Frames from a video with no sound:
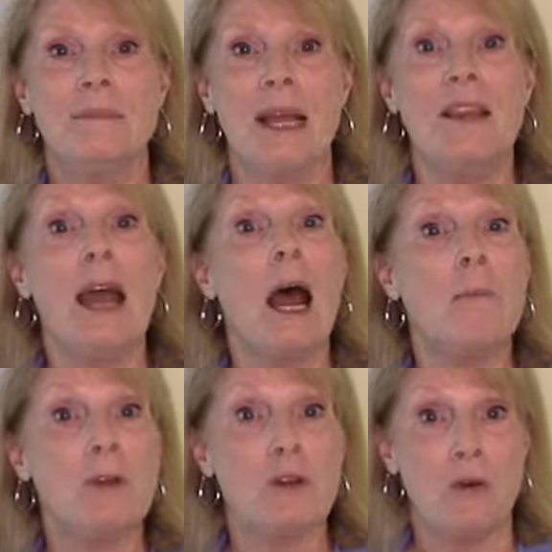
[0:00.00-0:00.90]
and
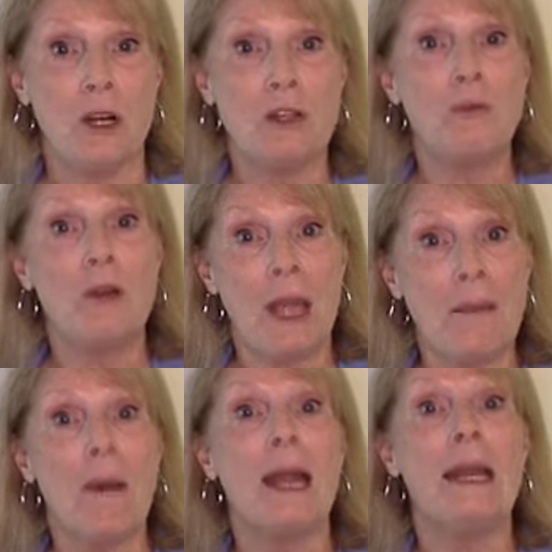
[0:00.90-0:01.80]
operatories where they
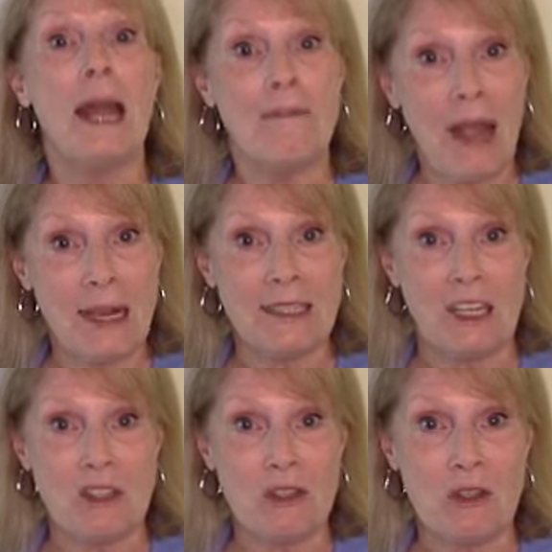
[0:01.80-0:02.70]
might have
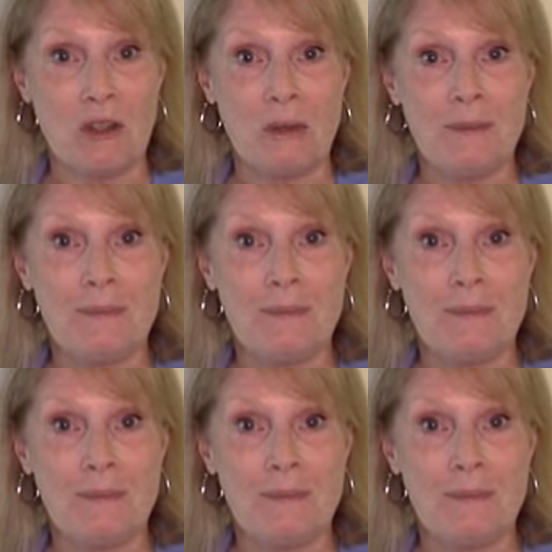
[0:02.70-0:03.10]
access to.